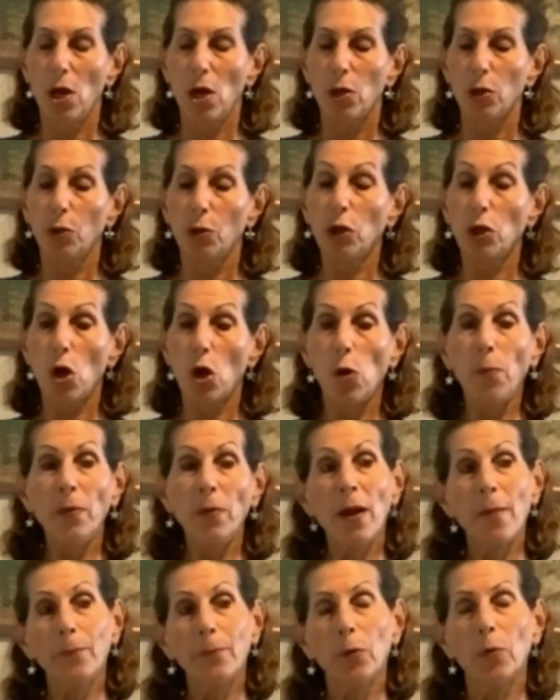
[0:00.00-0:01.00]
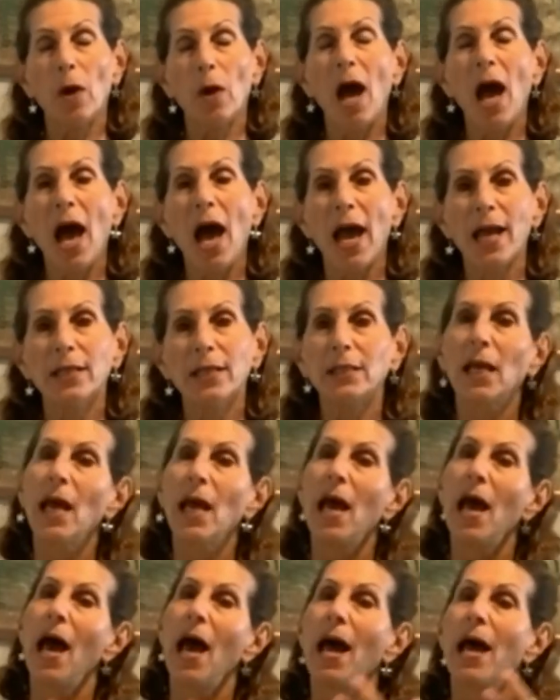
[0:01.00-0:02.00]
You can open up your eyes.
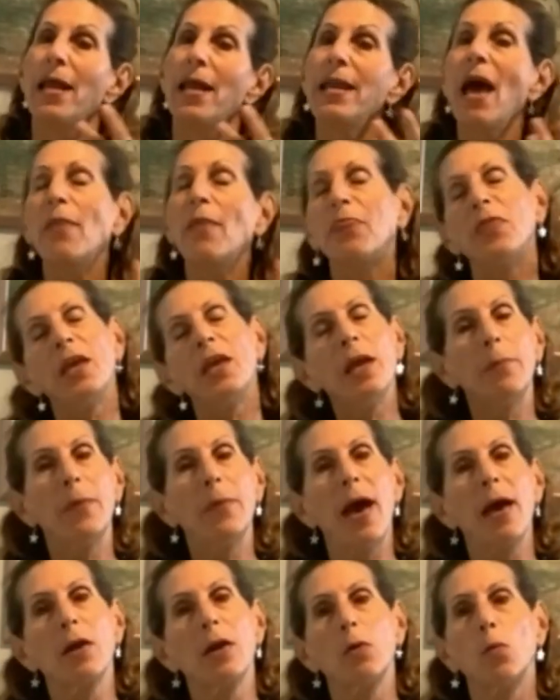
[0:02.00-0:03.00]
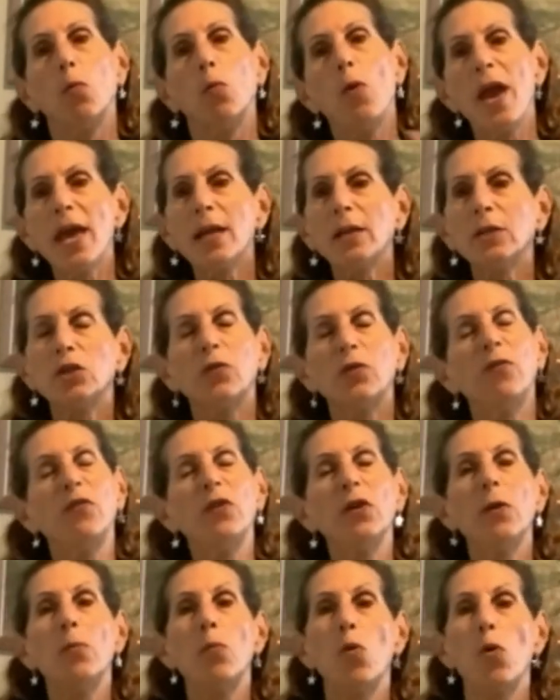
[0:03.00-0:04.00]
Now think about it. Where did you
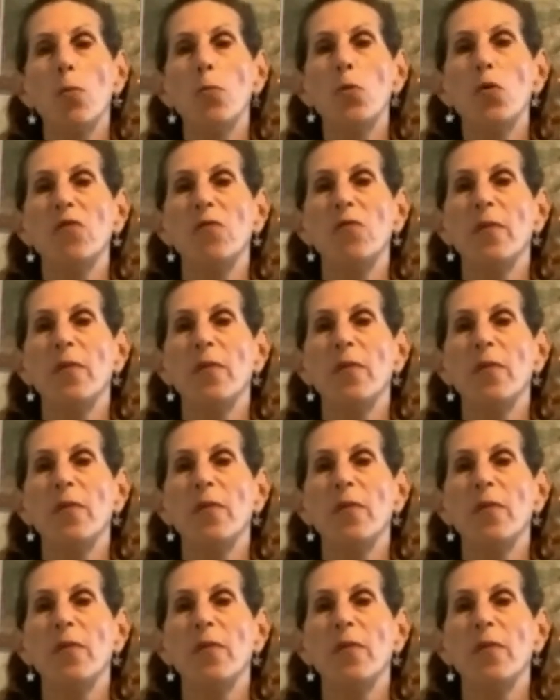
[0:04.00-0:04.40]
feel more movement?